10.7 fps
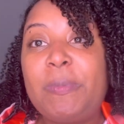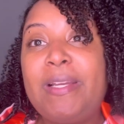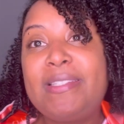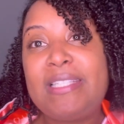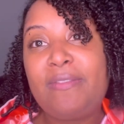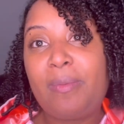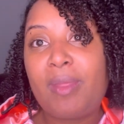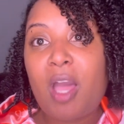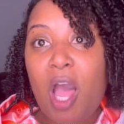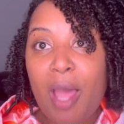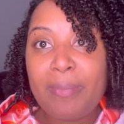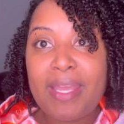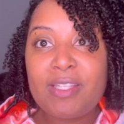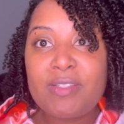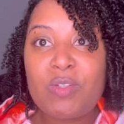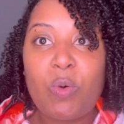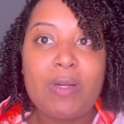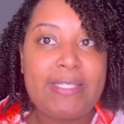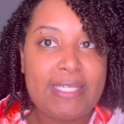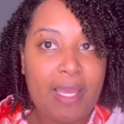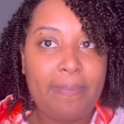please leave them in the comments or
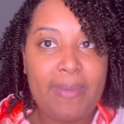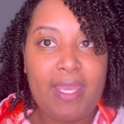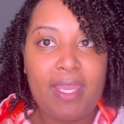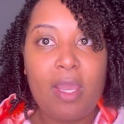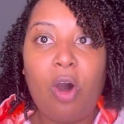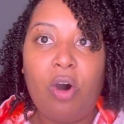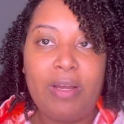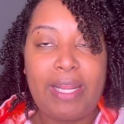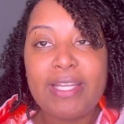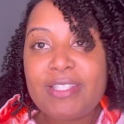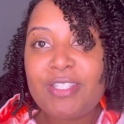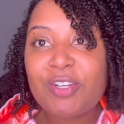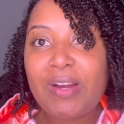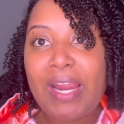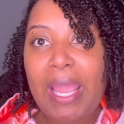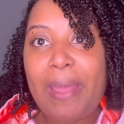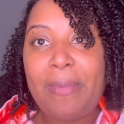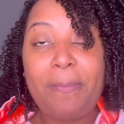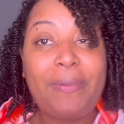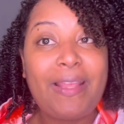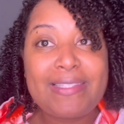DM me on Instagram,
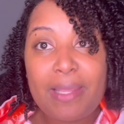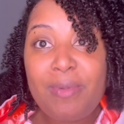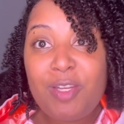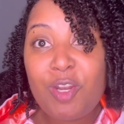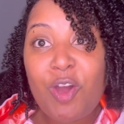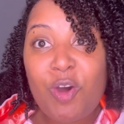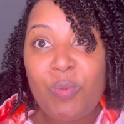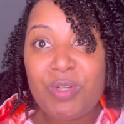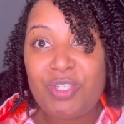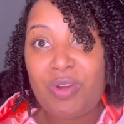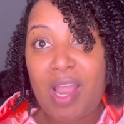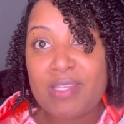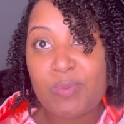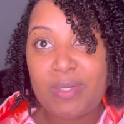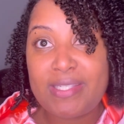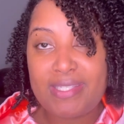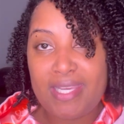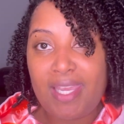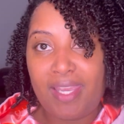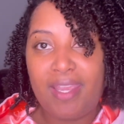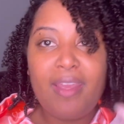and please let me know what you guys want to
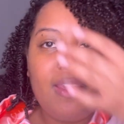see,